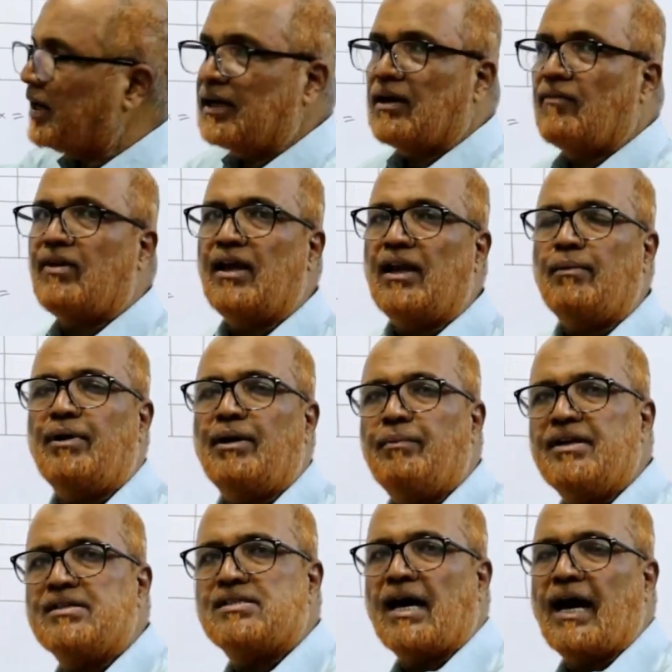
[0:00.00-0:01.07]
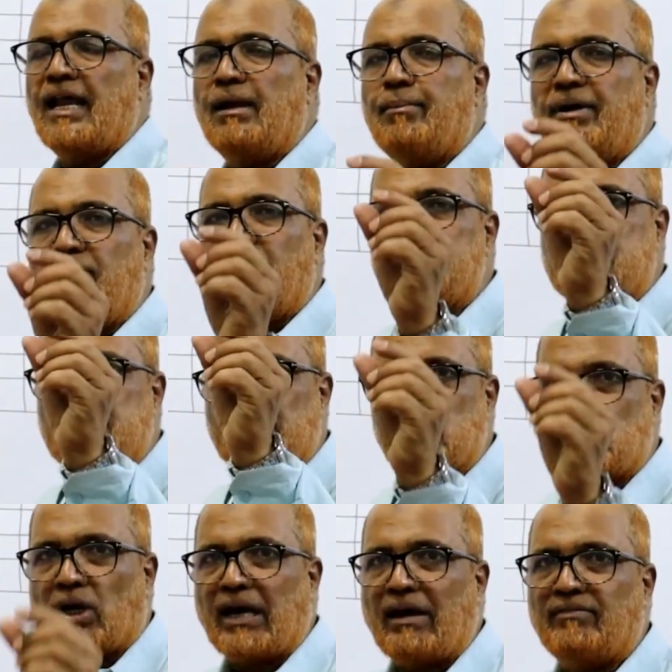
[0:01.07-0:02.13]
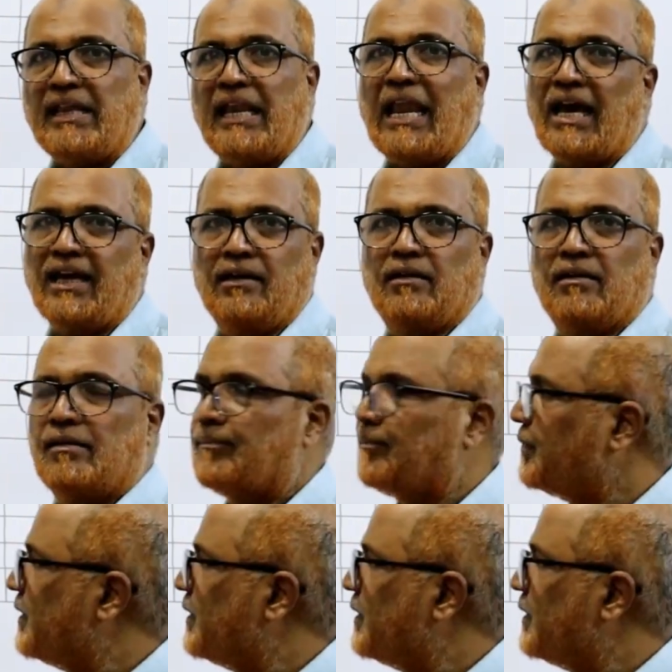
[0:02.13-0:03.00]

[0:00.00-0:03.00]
Uncovered element means the element which does not have the line.